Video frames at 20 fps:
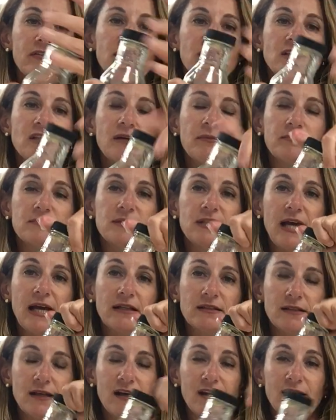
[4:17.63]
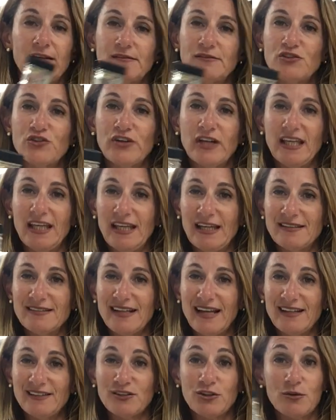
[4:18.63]
tricky and
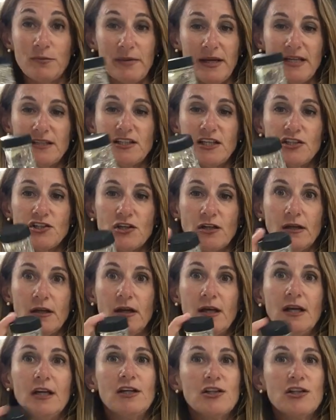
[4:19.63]
technical. Pay attention.